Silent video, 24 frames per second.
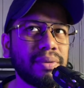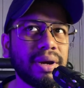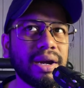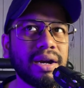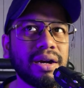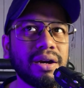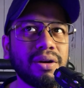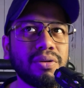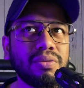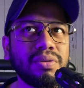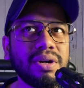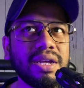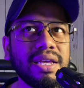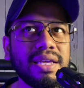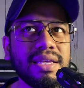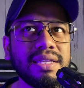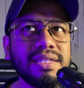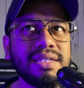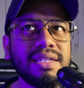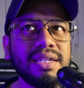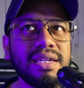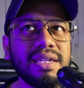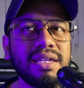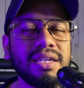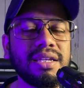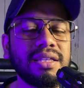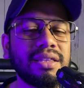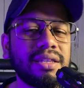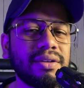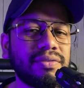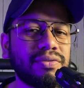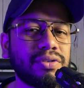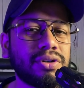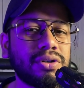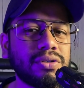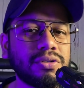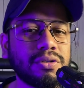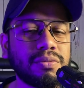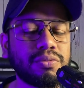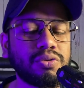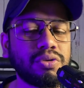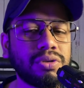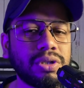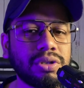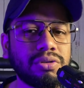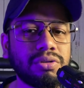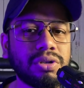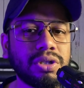background easily in the Photoshop
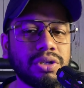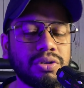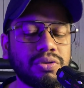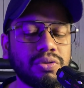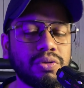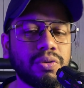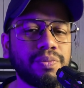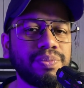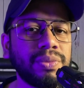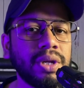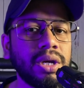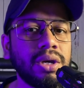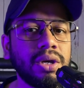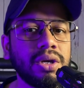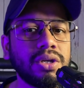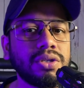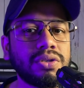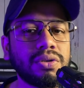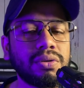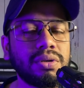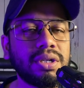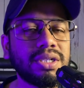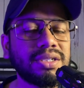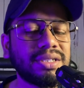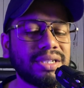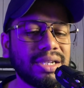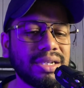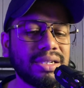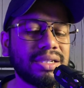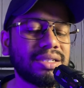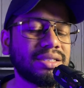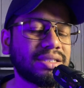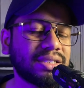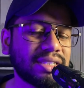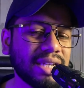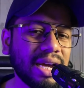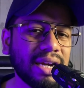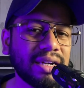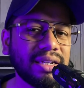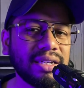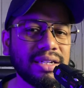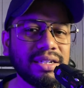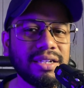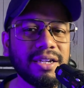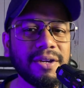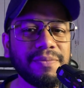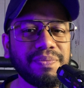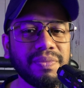2022. So let's get
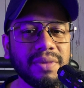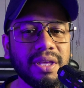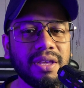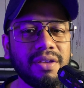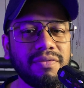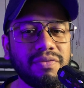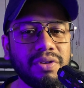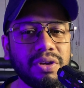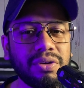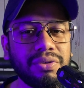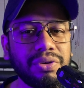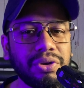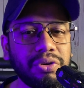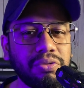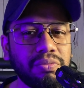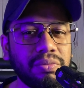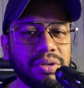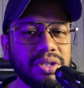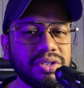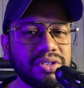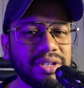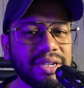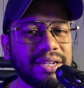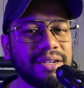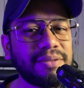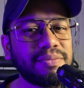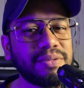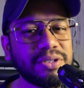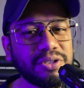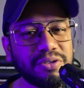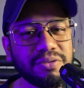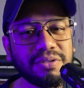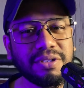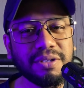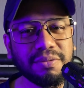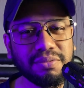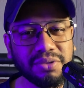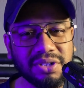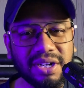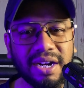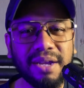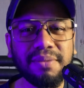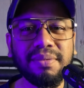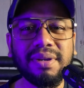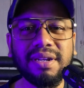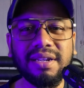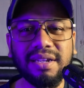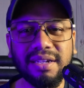started. If you're new in my channel, please do
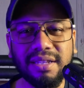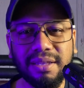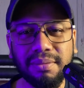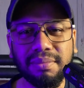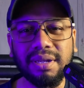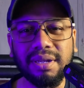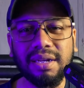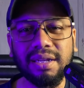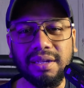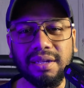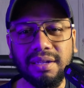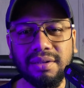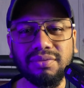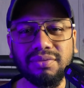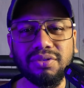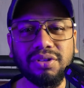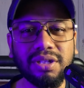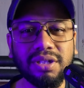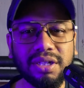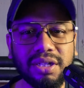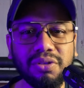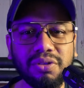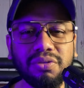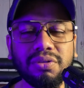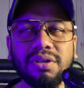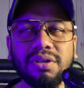subscribe and hit the bell icon for the new